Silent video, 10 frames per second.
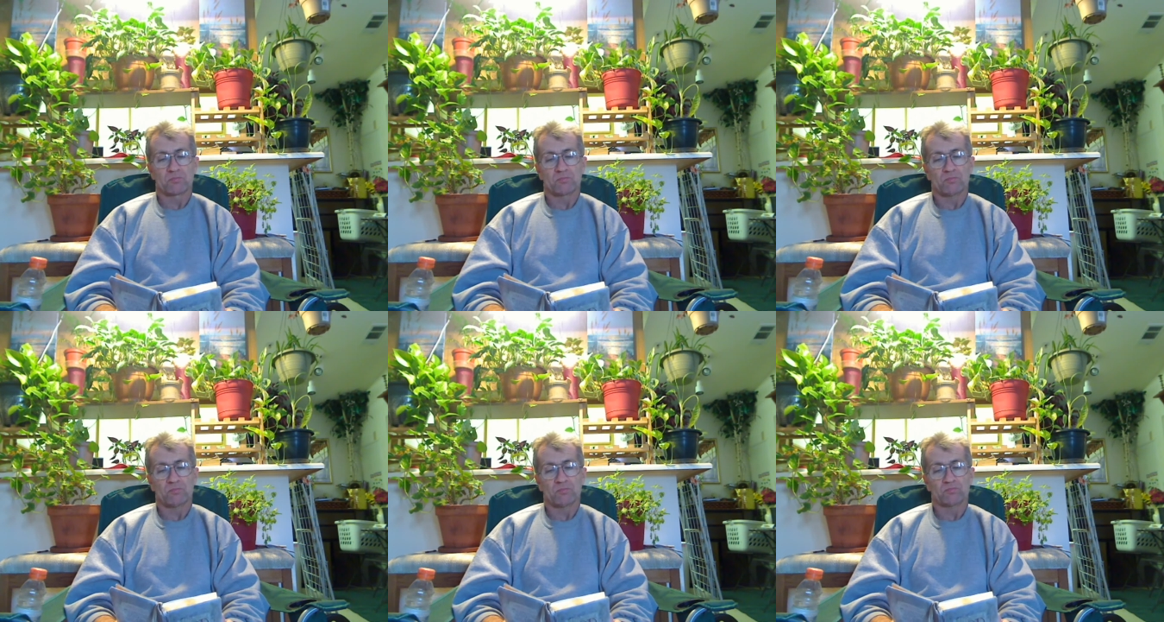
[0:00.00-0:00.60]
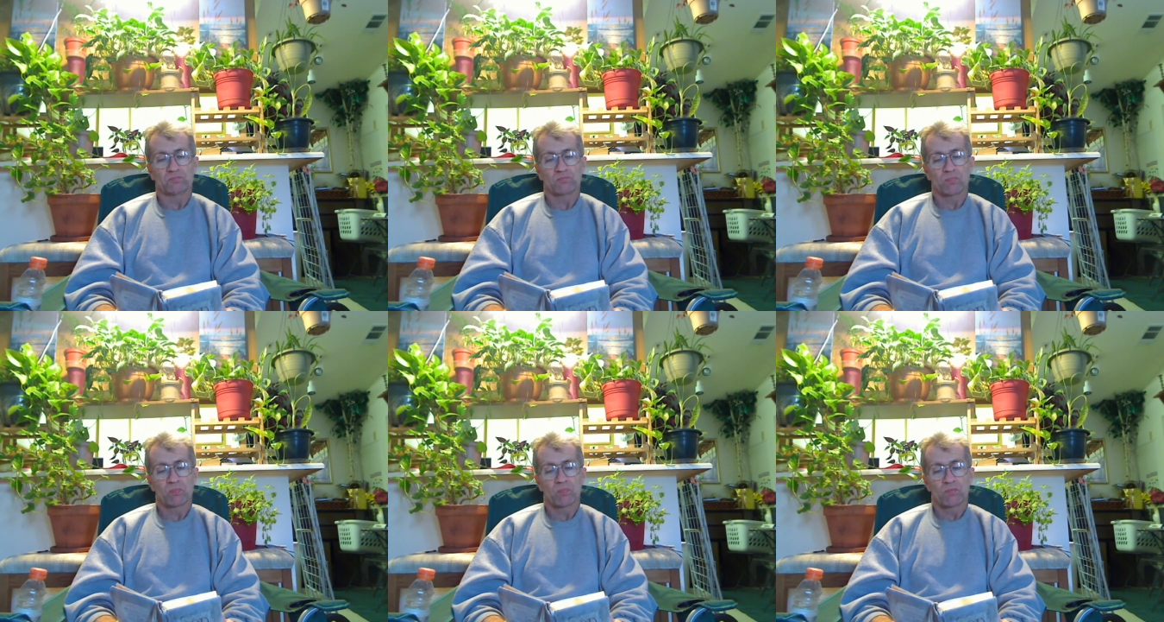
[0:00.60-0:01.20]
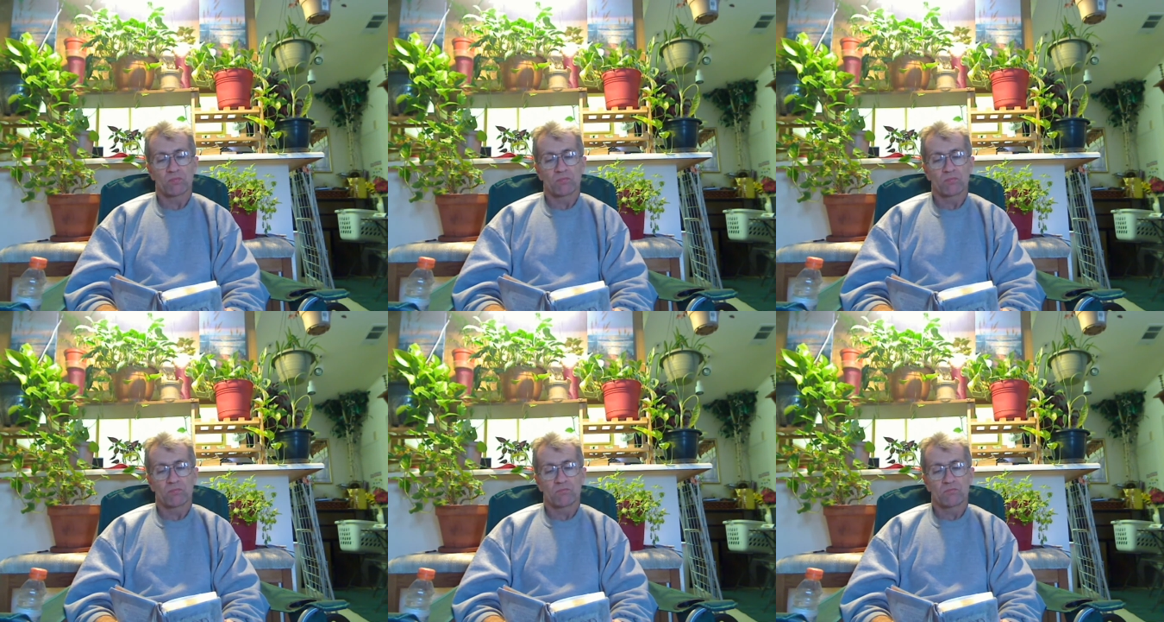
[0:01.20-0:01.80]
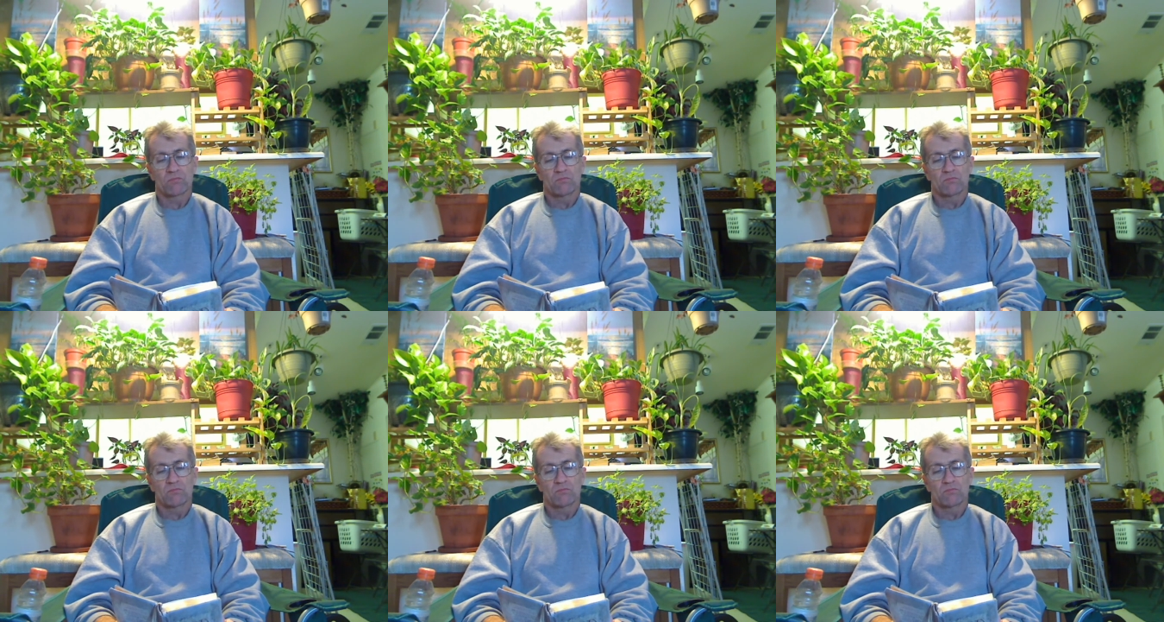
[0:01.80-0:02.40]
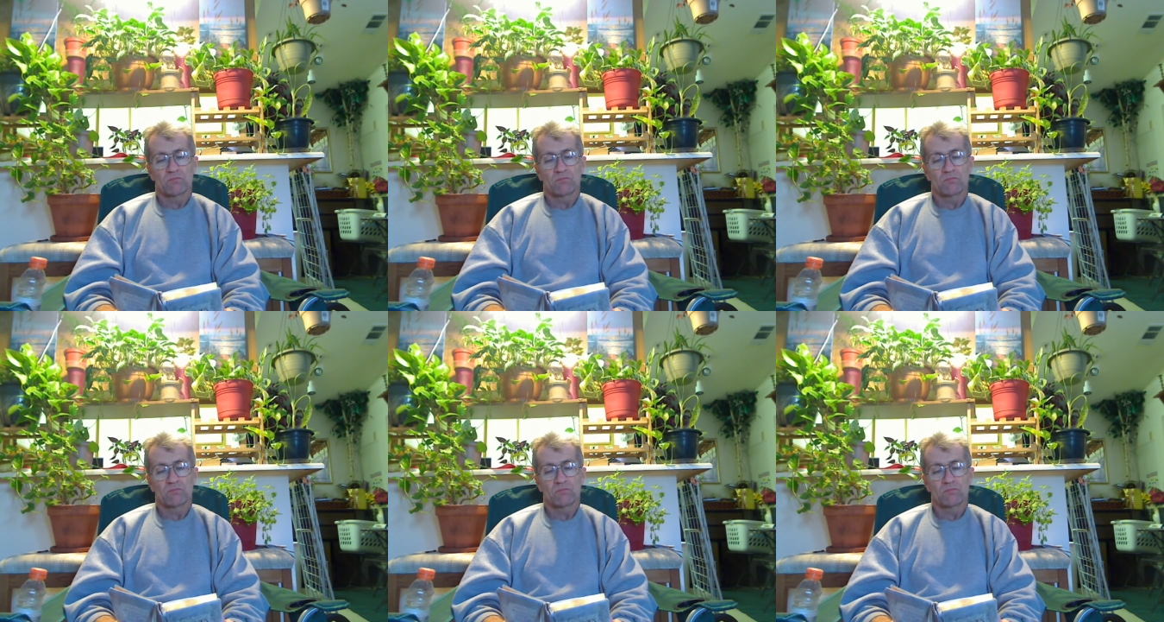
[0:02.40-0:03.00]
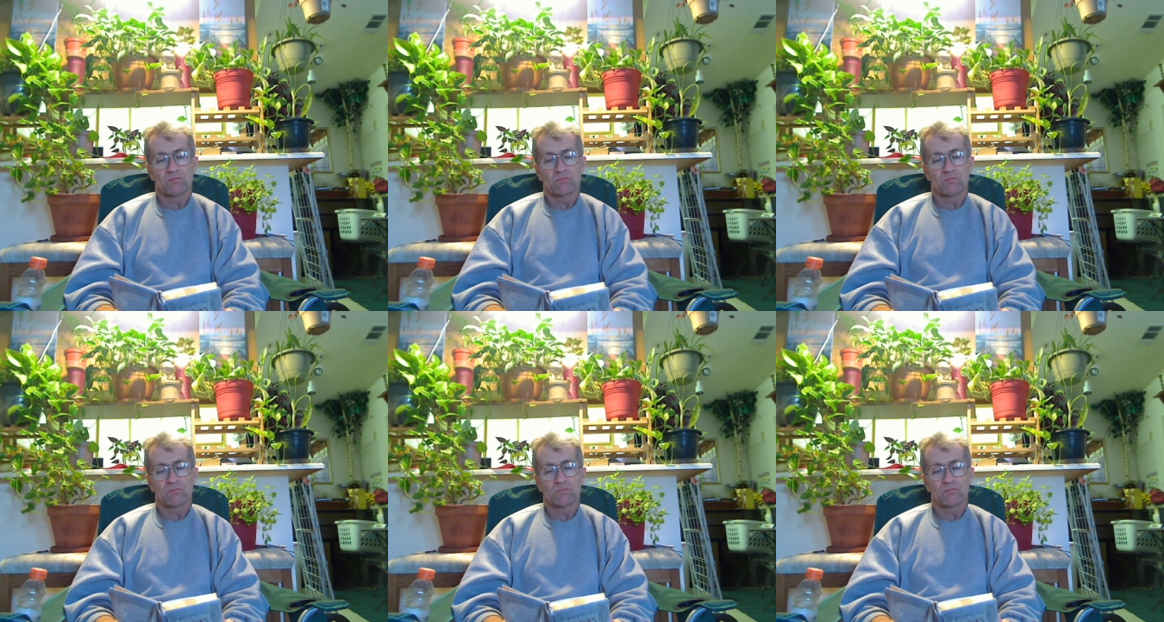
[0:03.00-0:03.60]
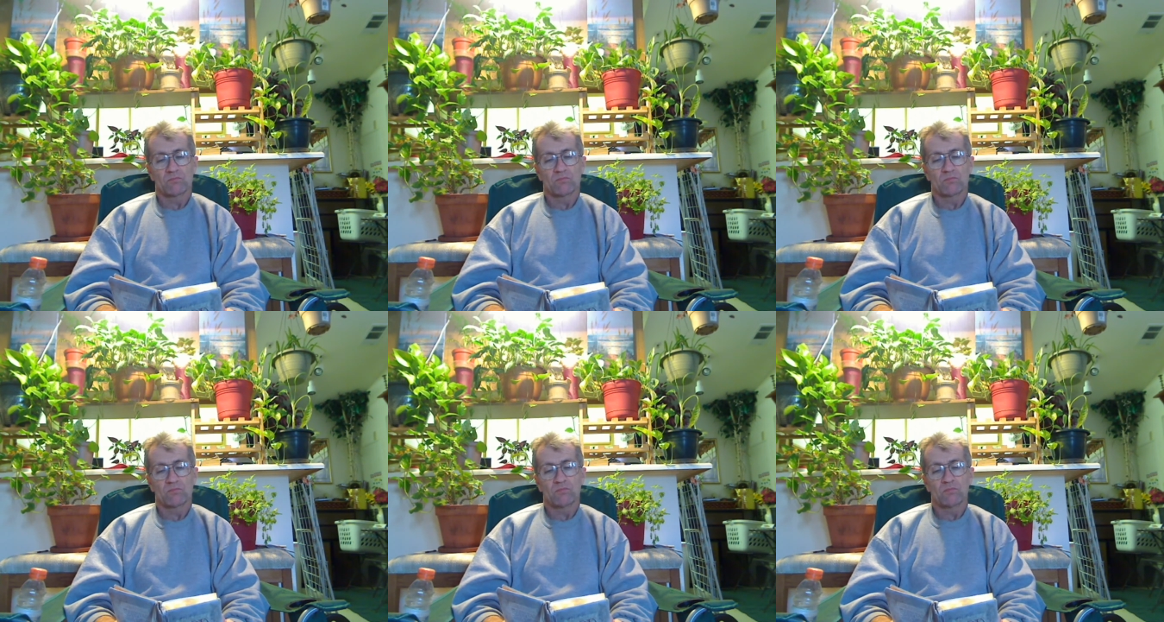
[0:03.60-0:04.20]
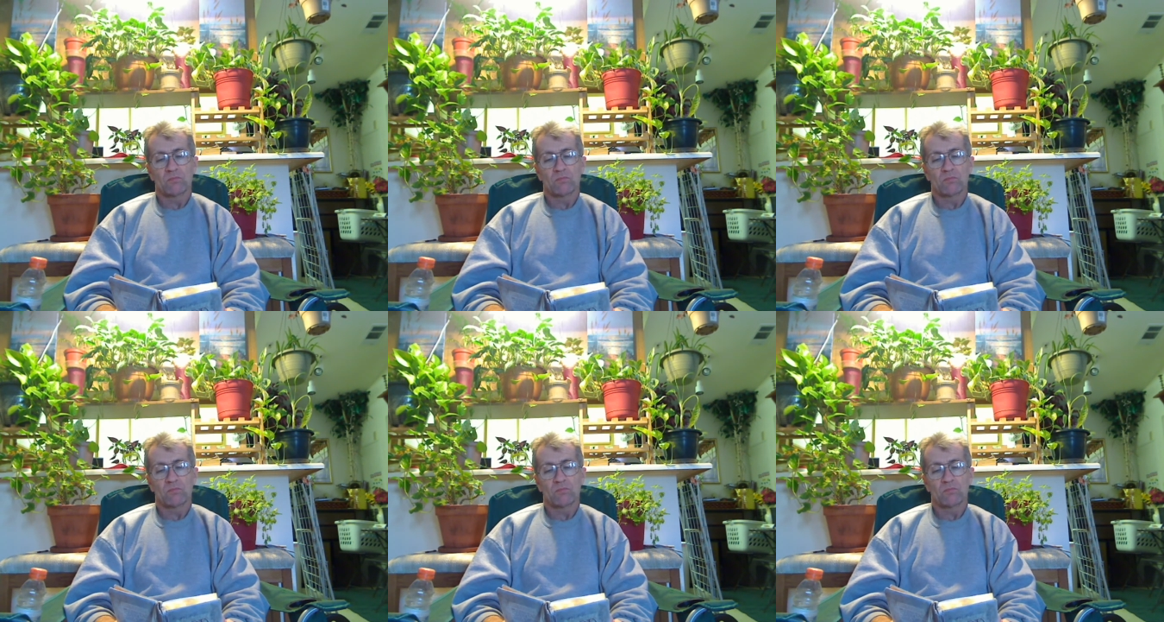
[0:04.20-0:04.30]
(silence)